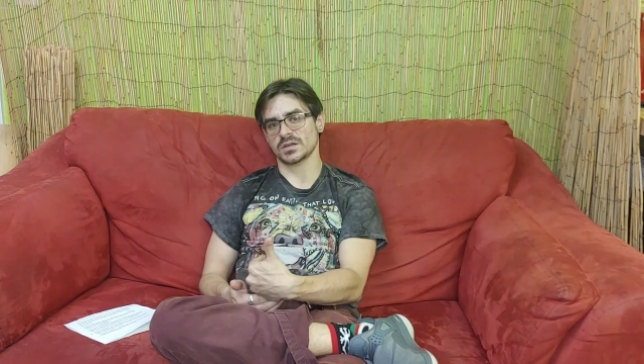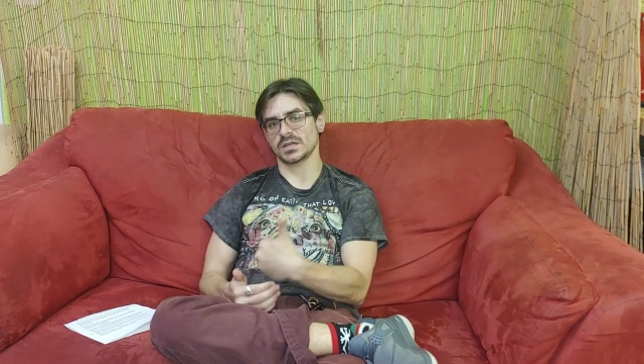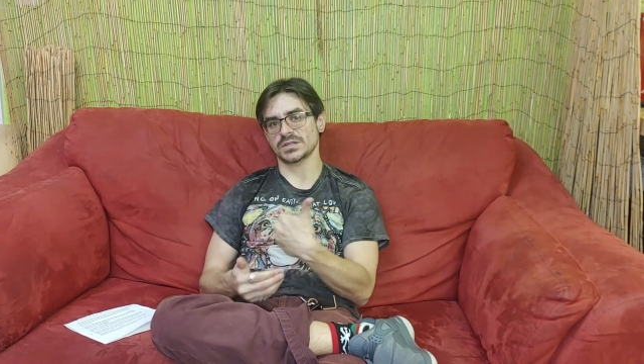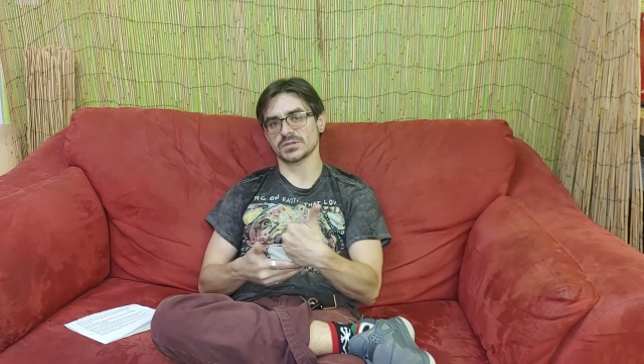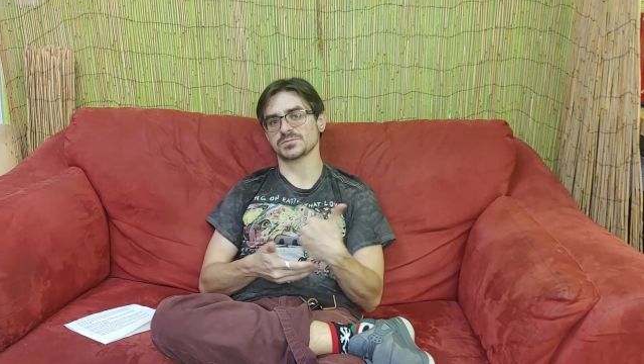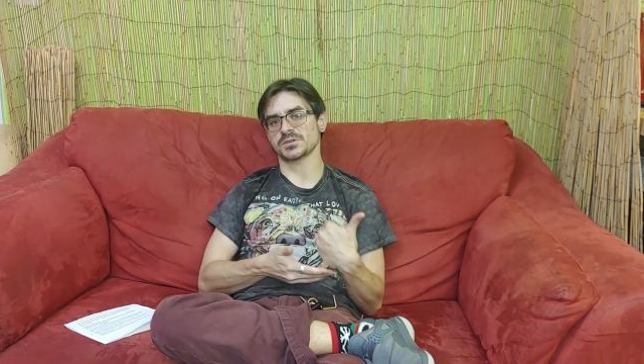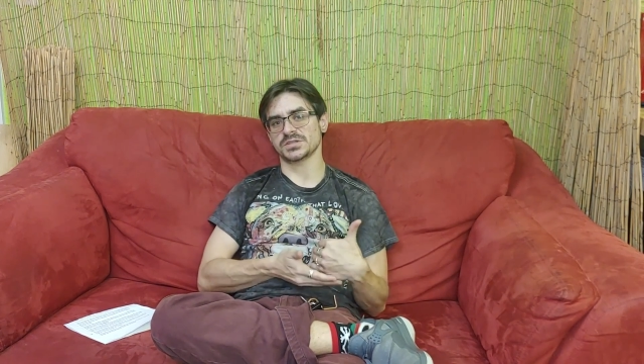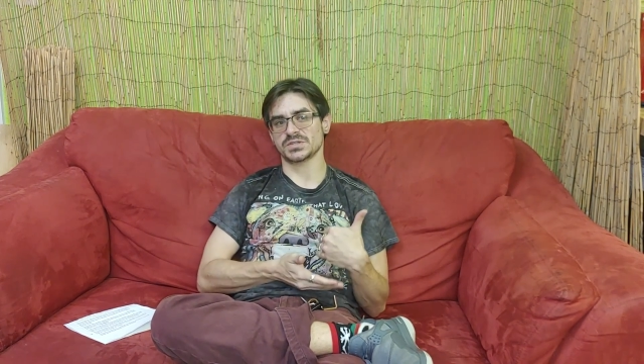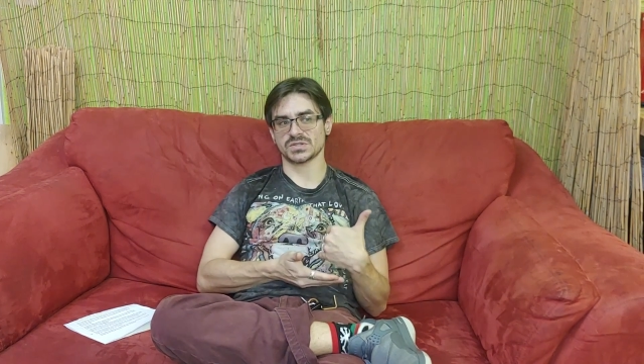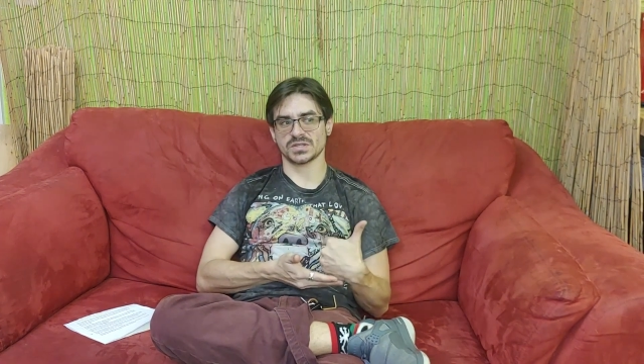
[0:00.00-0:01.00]
in those
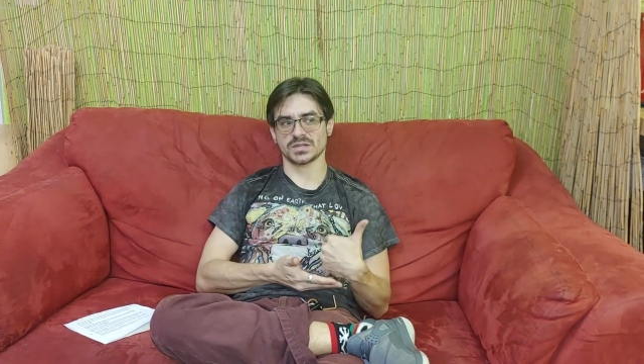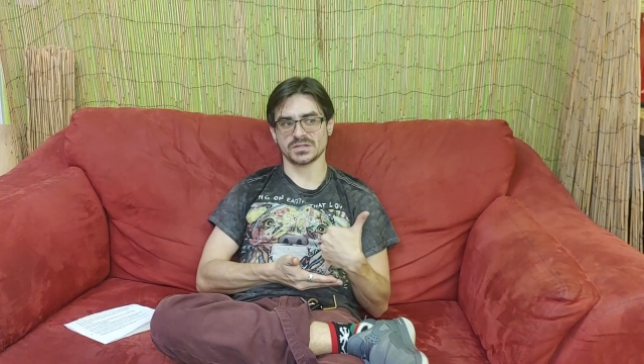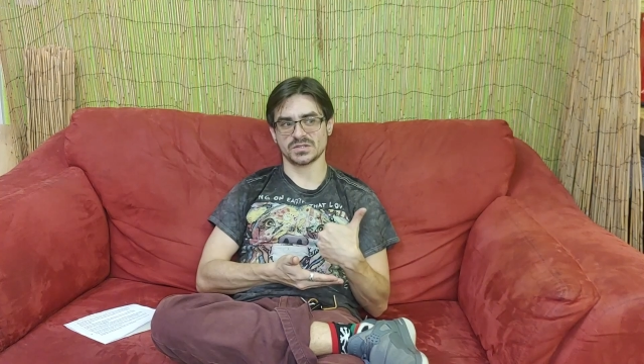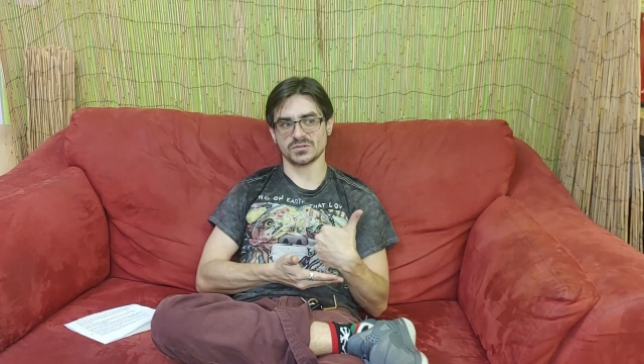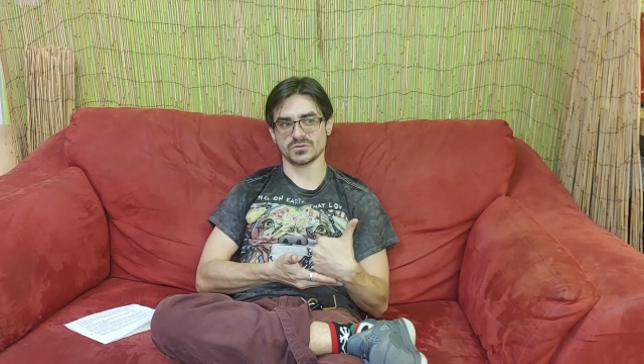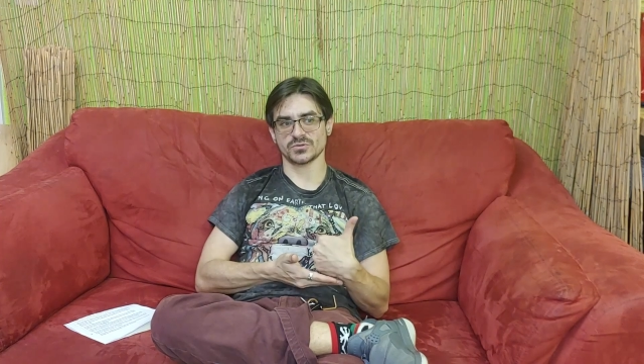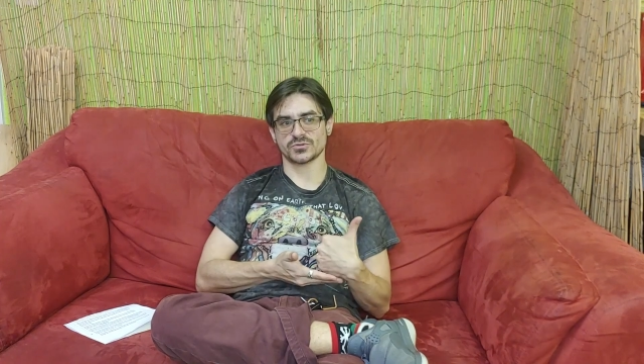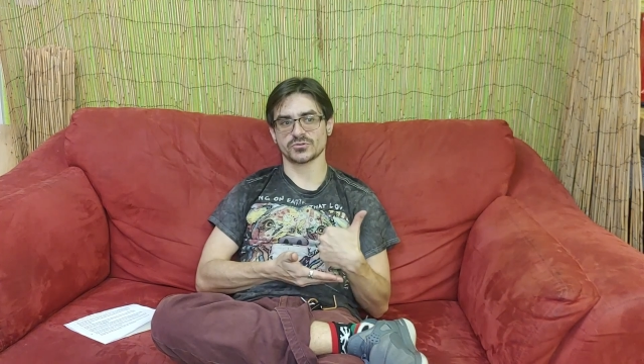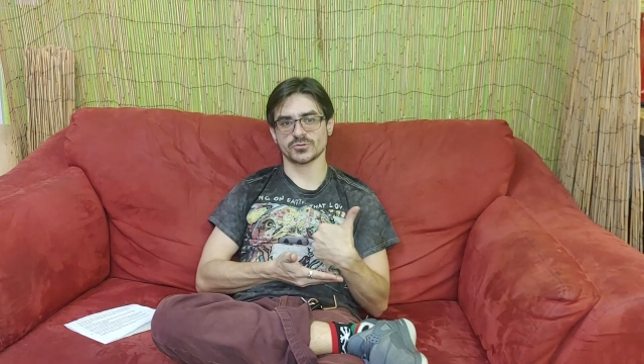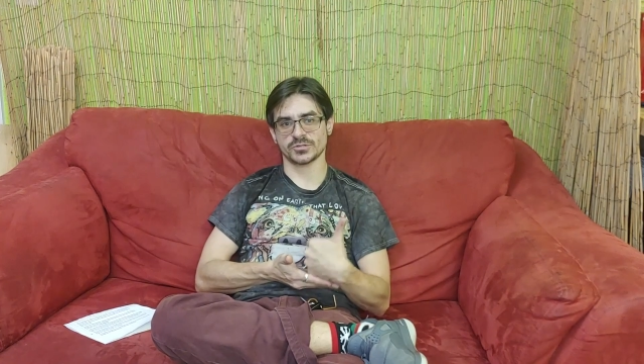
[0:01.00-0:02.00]
places that it's used
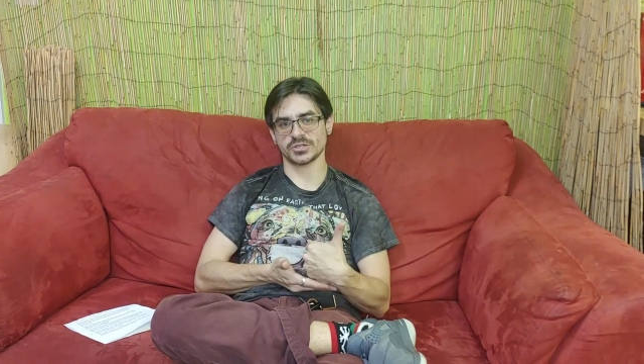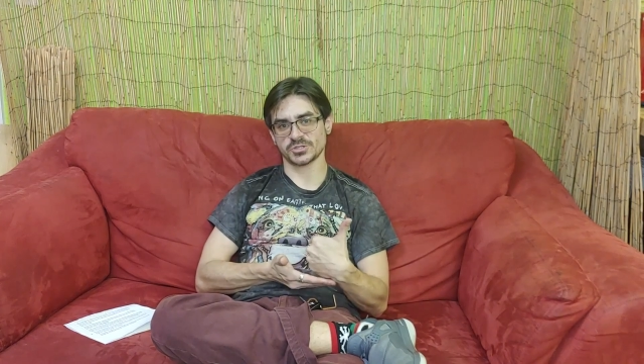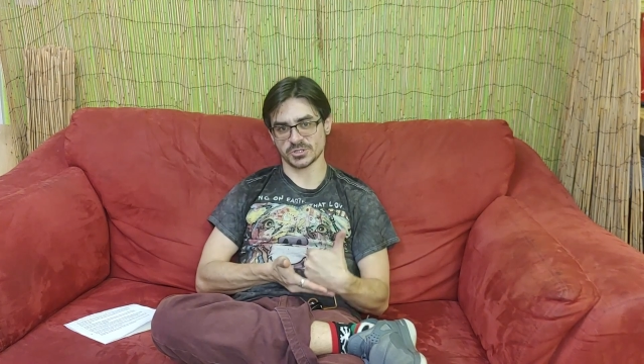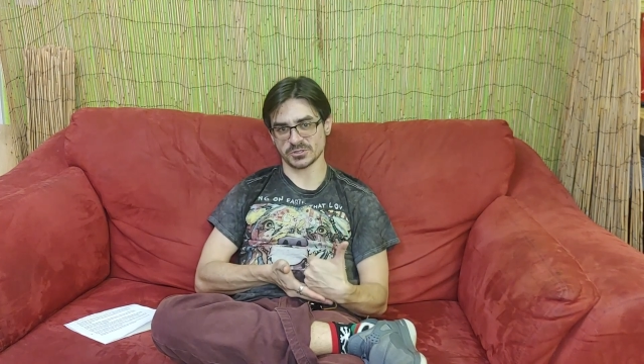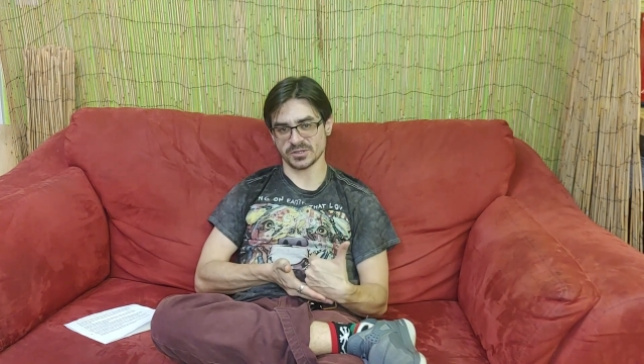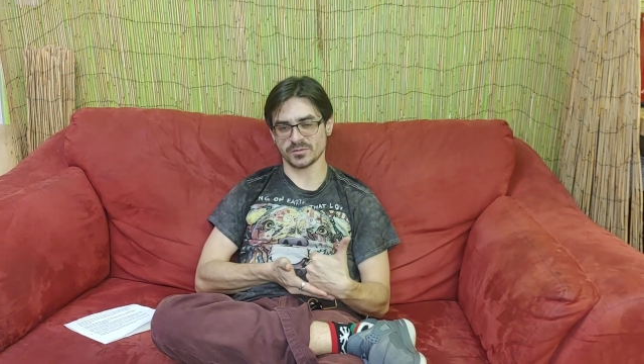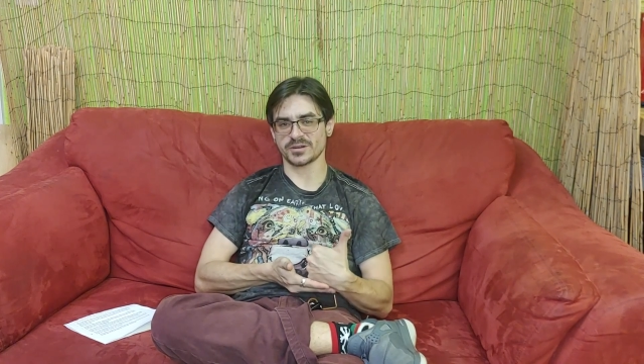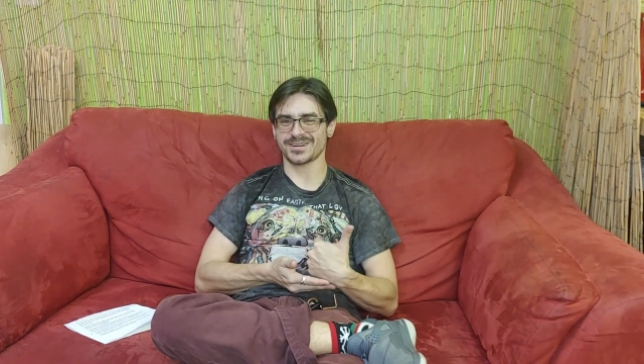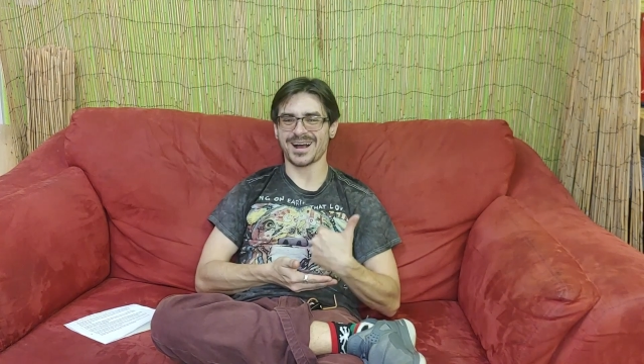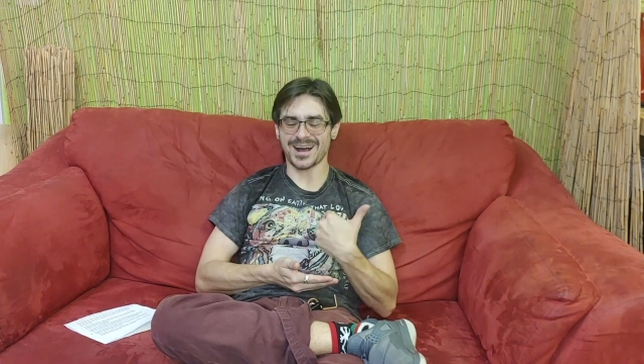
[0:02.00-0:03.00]
traditionally, but
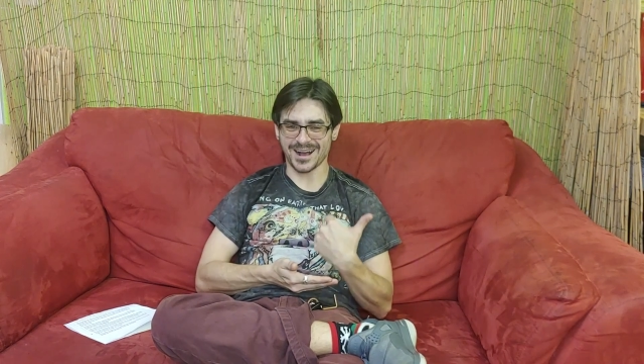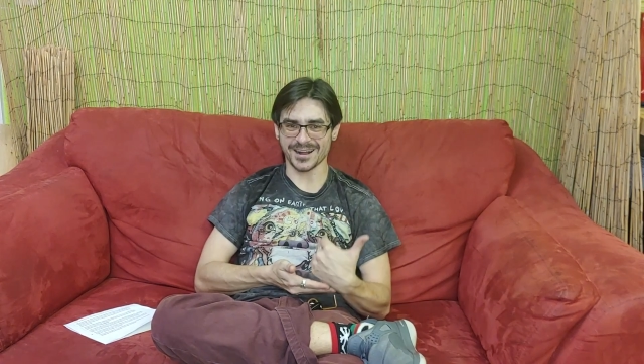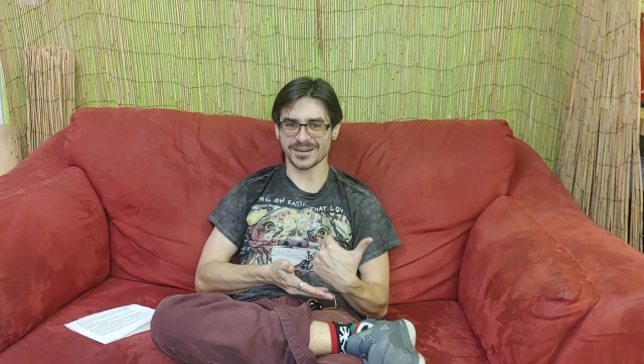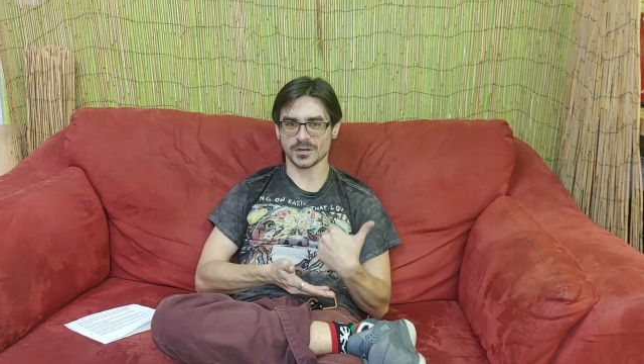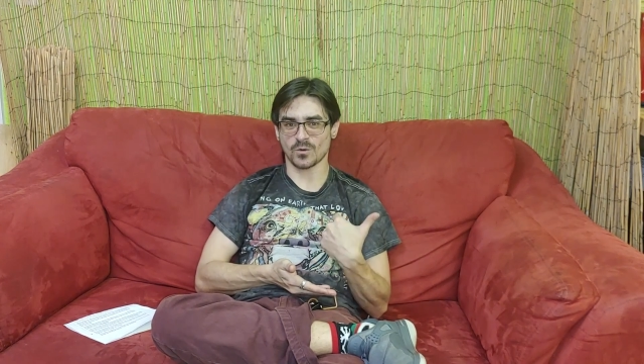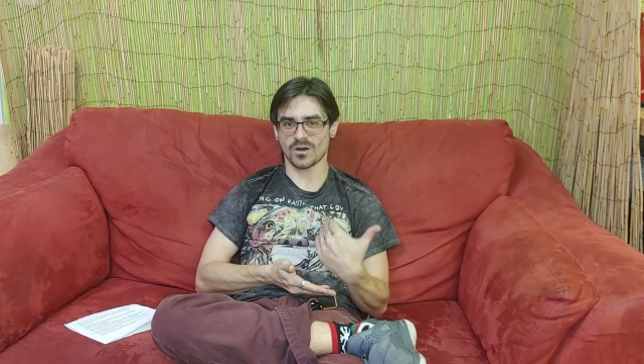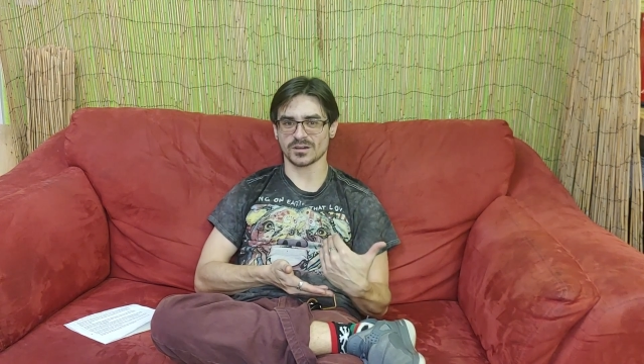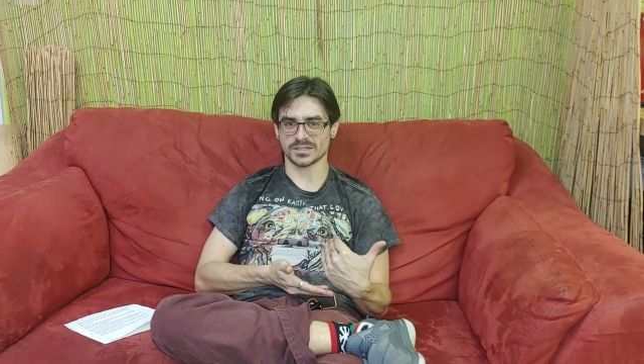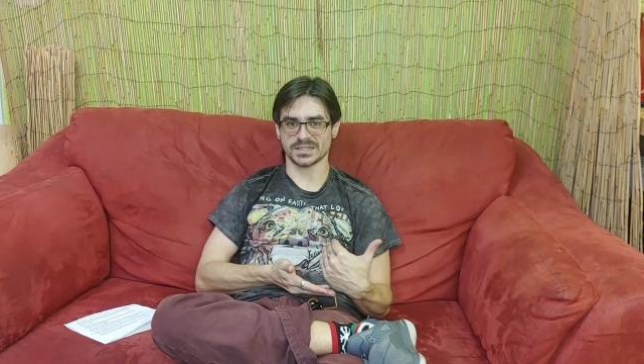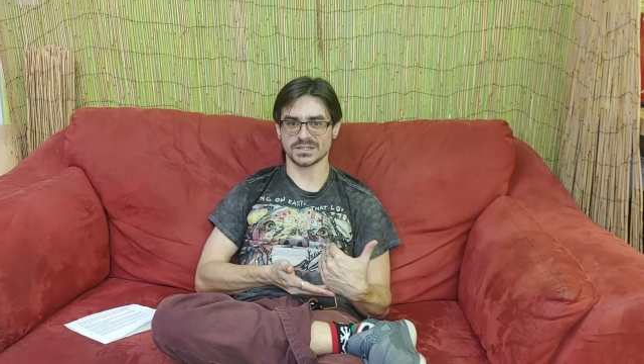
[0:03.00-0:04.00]
in higher
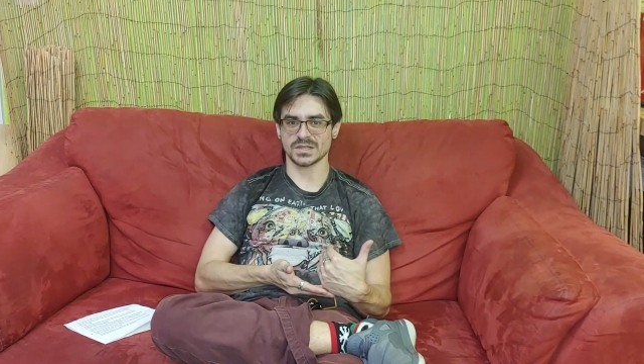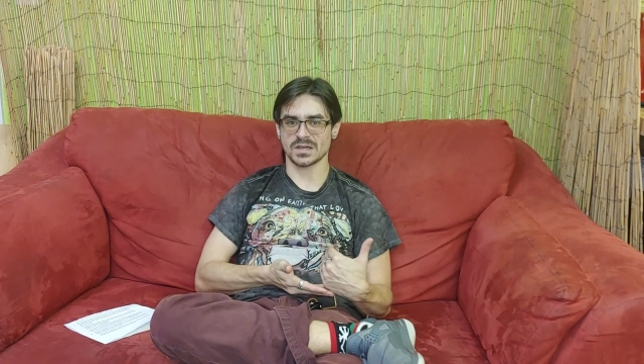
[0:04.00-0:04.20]
quantities,